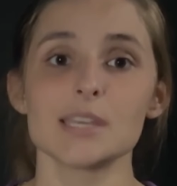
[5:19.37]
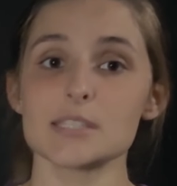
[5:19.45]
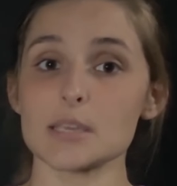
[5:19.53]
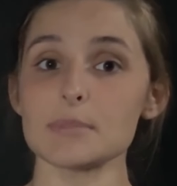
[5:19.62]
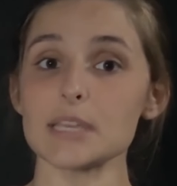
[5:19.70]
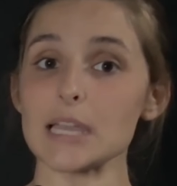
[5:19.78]

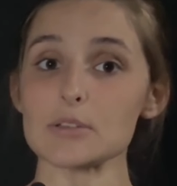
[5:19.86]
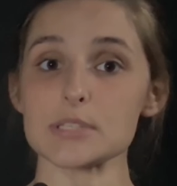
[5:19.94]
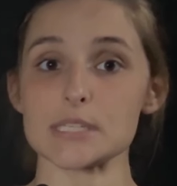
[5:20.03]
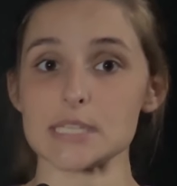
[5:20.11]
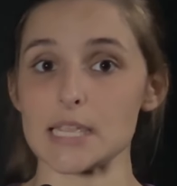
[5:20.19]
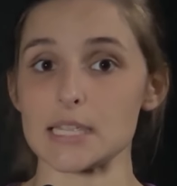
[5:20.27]
Something else
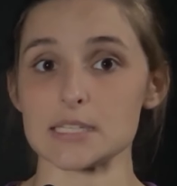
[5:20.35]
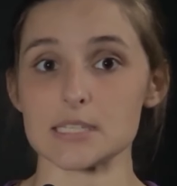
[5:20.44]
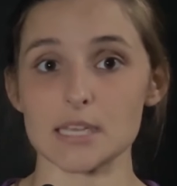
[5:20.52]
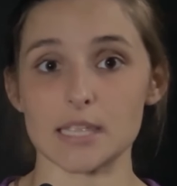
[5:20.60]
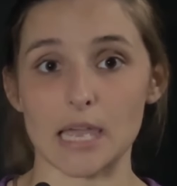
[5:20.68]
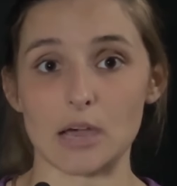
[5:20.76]
to take into
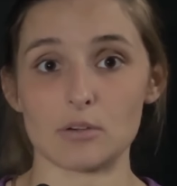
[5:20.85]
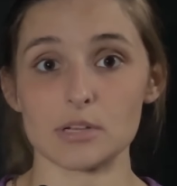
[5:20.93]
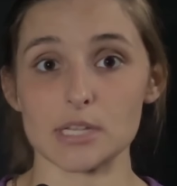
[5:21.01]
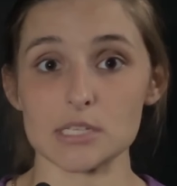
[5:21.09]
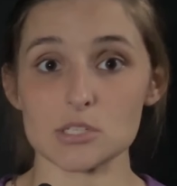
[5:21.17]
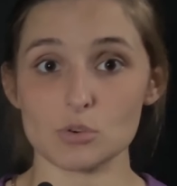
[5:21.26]
account
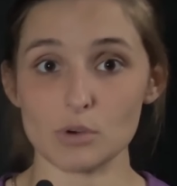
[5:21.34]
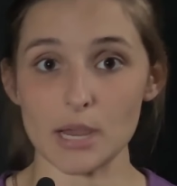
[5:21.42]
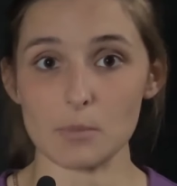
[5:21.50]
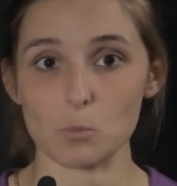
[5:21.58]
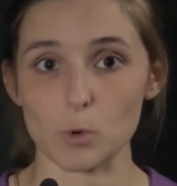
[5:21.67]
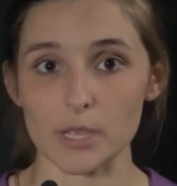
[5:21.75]
is
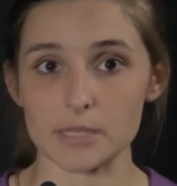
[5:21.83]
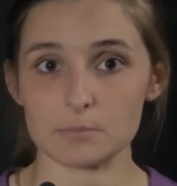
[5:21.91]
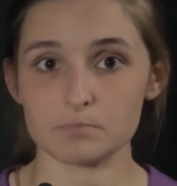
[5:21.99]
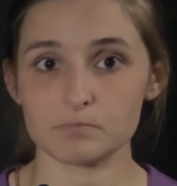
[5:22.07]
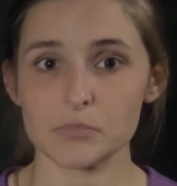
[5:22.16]
gram weight.